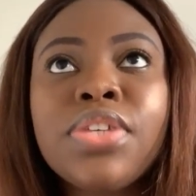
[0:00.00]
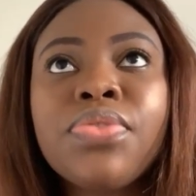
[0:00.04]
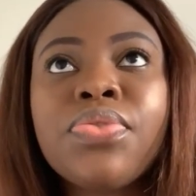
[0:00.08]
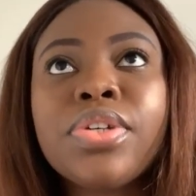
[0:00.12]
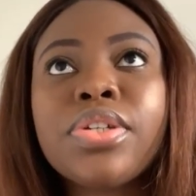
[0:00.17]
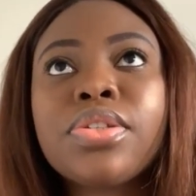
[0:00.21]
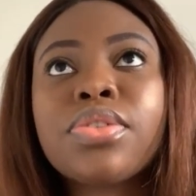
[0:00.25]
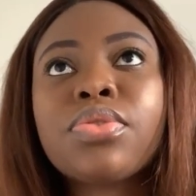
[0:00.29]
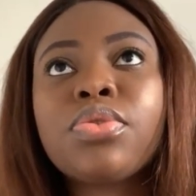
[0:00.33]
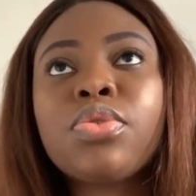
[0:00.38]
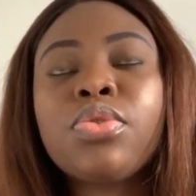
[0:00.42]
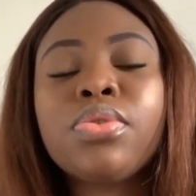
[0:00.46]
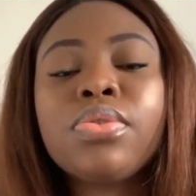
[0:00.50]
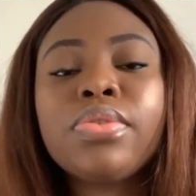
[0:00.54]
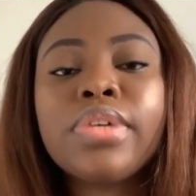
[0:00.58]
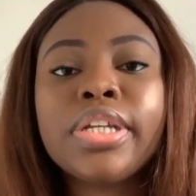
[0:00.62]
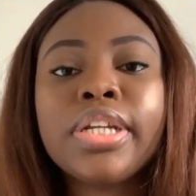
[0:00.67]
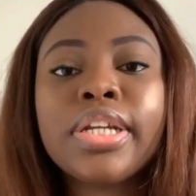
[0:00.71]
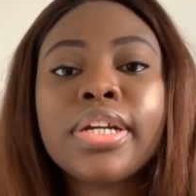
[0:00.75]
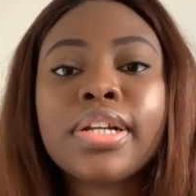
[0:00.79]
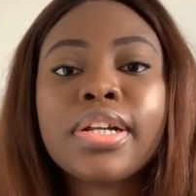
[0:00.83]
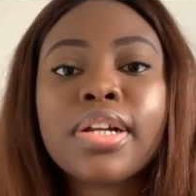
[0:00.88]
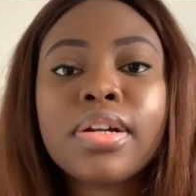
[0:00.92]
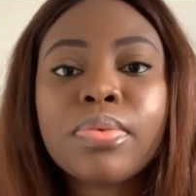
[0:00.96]
school
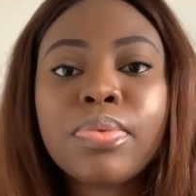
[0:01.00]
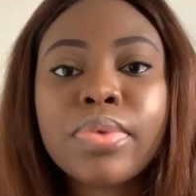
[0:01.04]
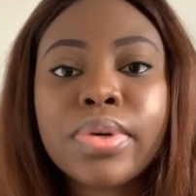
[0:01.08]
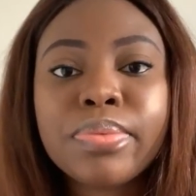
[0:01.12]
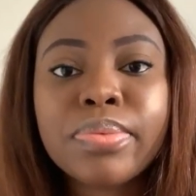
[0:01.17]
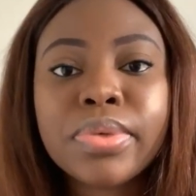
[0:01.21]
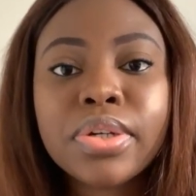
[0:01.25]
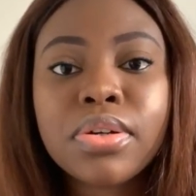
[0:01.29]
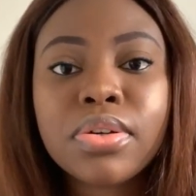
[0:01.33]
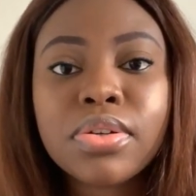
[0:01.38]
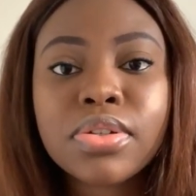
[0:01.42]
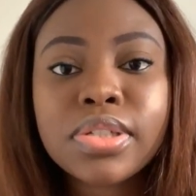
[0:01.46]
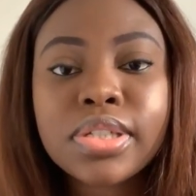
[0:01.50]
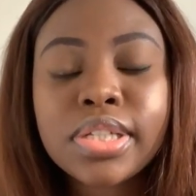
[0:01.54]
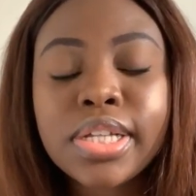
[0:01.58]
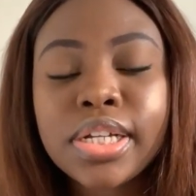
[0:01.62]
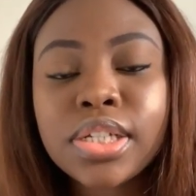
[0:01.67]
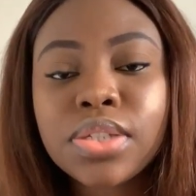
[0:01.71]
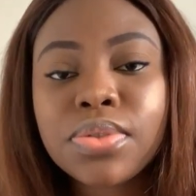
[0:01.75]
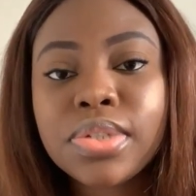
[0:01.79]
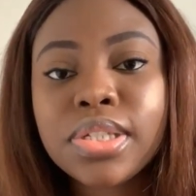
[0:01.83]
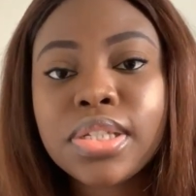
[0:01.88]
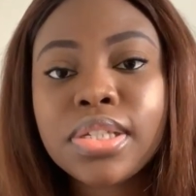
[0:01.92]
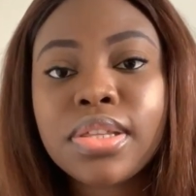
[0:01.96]
in England probably costs
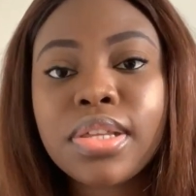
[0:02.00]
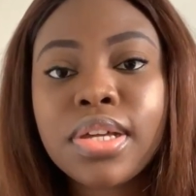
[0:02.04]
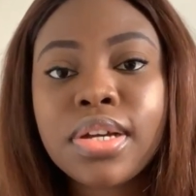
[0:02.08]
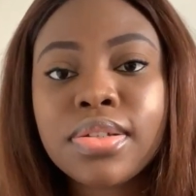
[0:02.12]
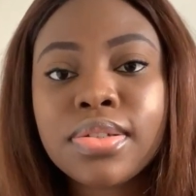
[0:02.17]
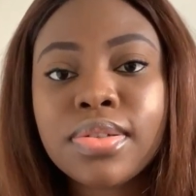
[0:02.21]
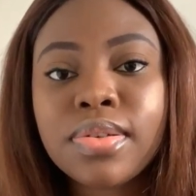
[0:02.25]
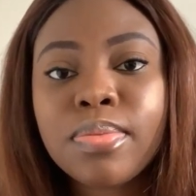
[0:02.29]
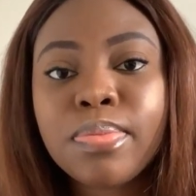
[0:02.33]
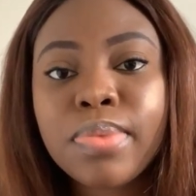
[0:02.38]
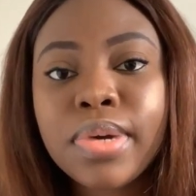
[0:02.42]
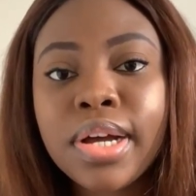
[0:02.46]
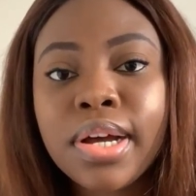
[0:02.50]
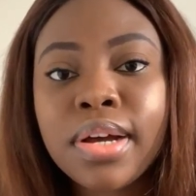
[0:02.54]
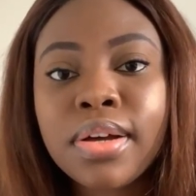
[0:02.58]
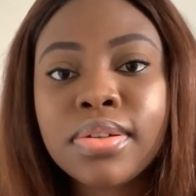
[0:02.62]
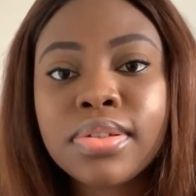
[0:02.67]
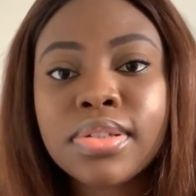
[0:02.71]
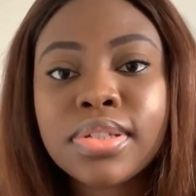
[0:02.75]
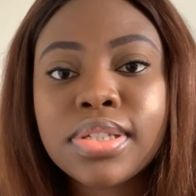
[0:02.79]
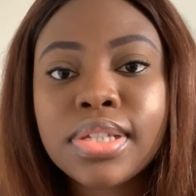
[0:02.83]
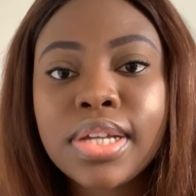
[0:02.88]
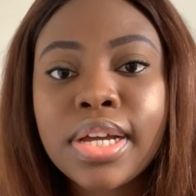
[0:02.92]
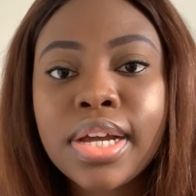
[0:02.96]
like
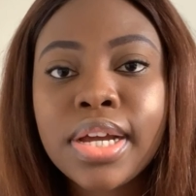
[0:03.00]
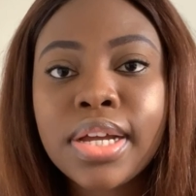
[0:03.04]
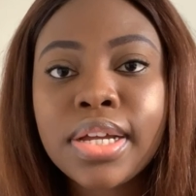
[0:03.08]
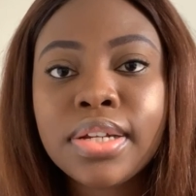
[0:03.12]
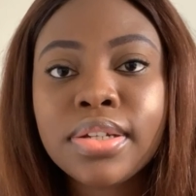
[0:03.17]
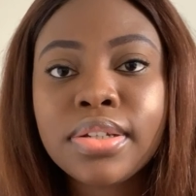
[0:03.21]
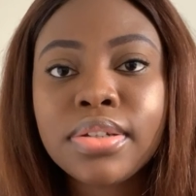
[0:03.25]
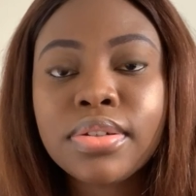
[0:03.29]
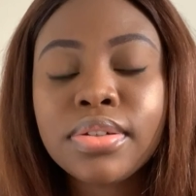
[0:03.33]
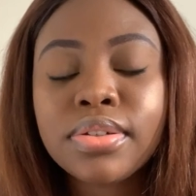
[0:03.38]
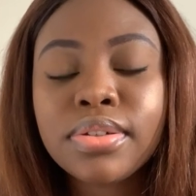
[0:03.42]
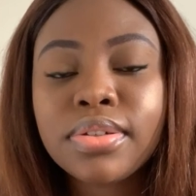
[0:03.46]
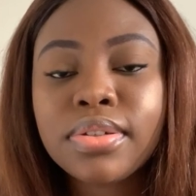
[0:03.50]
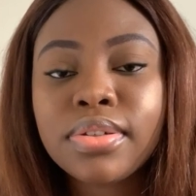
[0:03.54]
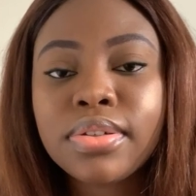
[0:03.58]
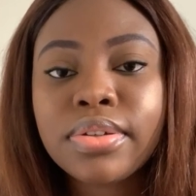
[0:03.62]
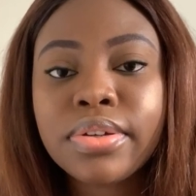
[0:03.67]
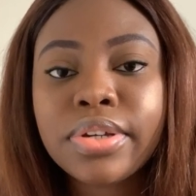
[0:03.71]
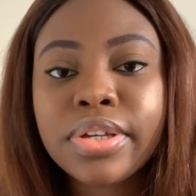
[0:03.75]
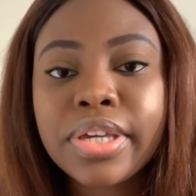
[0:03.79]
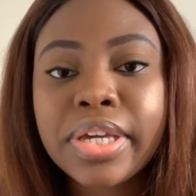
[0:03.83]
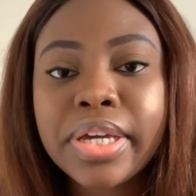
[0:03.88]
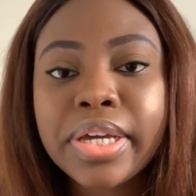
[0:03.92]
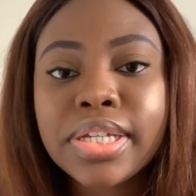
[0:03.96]
£20,000 and
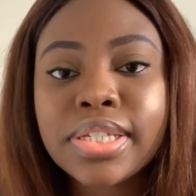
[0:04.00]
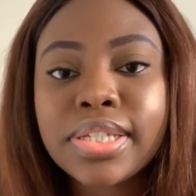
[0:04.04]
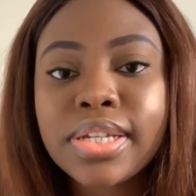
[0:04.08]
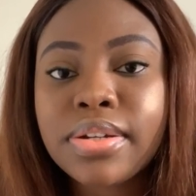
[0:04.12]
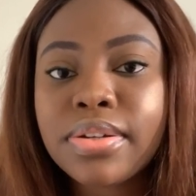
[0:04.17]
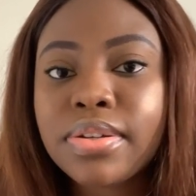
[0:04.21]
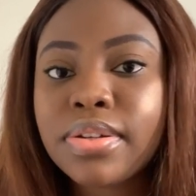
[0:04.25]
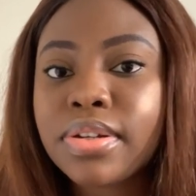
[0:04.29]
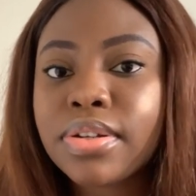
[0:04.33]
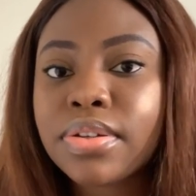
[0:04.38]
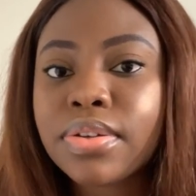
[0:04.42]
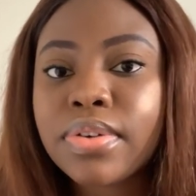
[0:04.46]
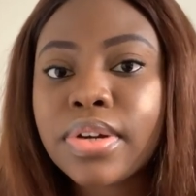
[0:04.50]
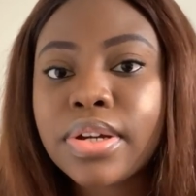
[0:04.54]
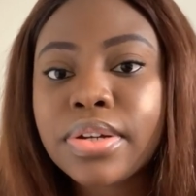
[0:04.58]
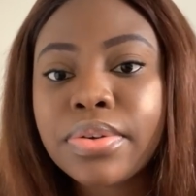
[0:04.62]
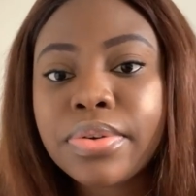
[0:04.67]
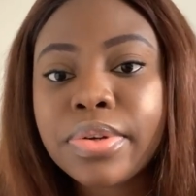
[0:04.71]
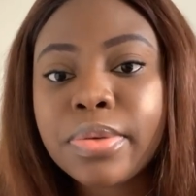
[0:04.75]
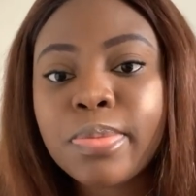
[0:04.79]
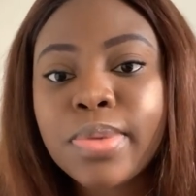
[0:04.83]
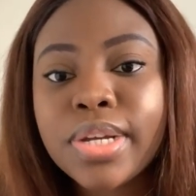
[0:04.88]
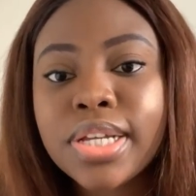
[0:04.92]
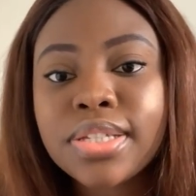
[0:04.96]
your year as an undergrad
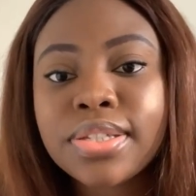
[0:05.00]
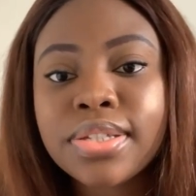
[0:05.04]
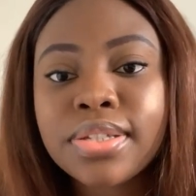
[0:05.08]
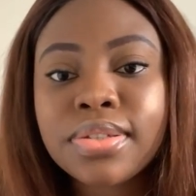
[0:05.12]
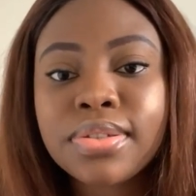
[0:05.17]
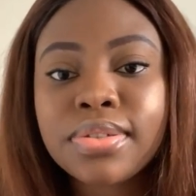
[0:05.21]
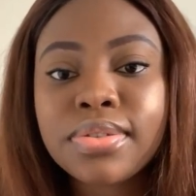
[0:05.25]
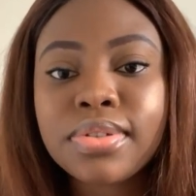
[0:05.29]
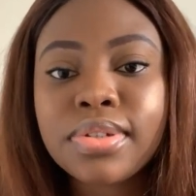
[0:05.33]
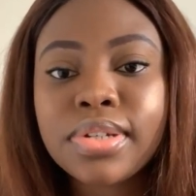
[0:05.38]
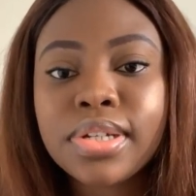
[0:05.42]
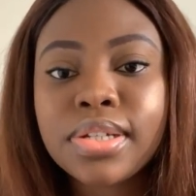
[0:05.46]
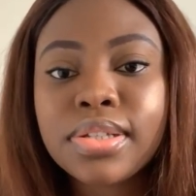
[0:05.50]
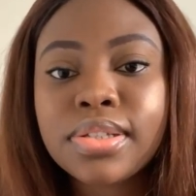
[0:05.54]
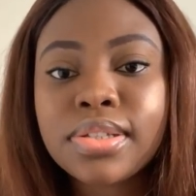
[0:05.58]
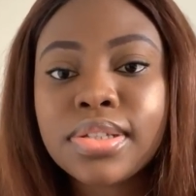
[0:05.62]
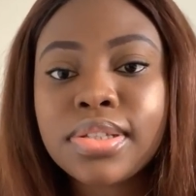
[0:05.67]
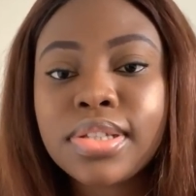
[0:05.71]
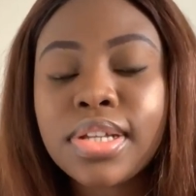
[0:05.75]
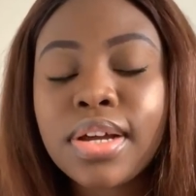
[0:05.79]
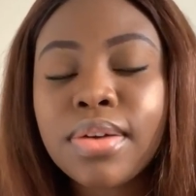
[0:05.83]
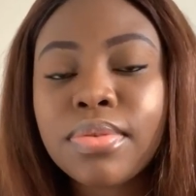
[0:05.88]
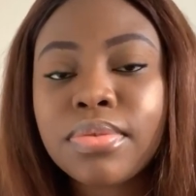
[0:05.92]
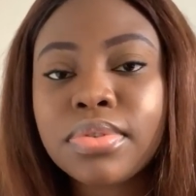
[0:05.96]
or a master's student,
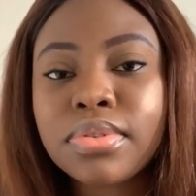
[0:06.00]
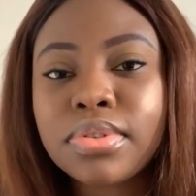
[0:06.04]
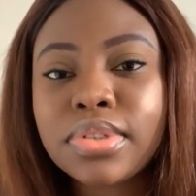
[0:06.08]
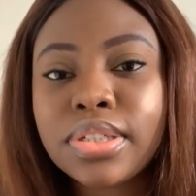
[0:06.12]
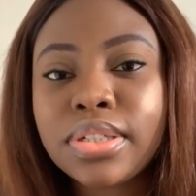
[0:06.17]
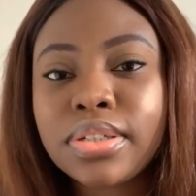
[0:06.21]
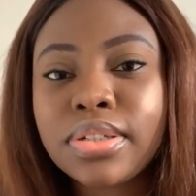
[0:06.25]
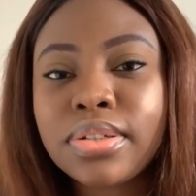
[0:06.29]
that would